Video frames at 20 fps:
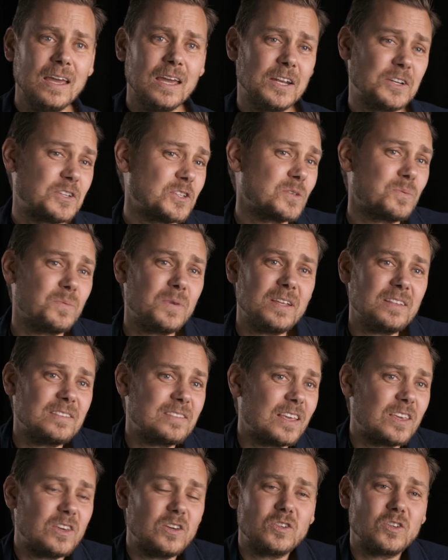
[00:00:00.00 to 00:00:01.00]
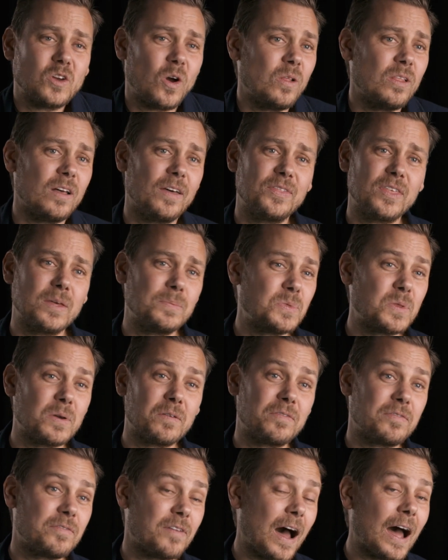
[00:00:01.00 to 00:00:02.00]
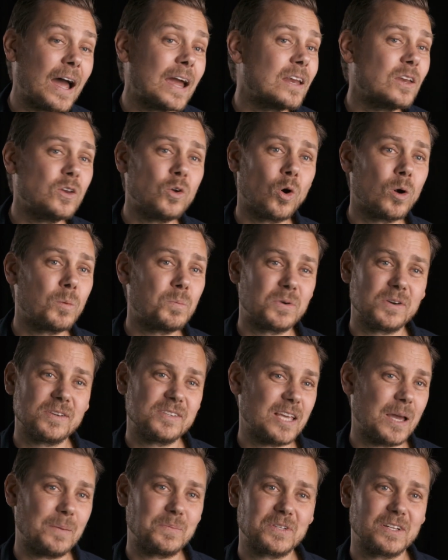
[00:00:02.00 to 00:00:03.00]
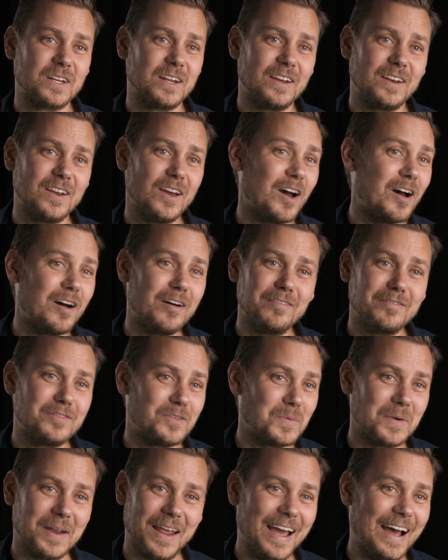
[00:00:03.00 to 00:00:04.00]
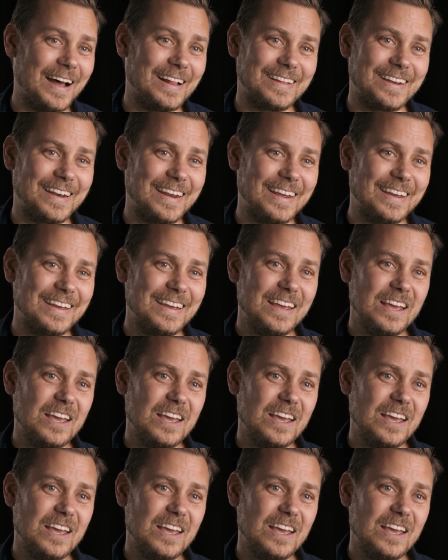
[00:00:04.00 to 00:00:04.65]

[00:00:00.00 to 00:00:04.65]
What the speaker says: It just means that you don't let them define your perception of reality.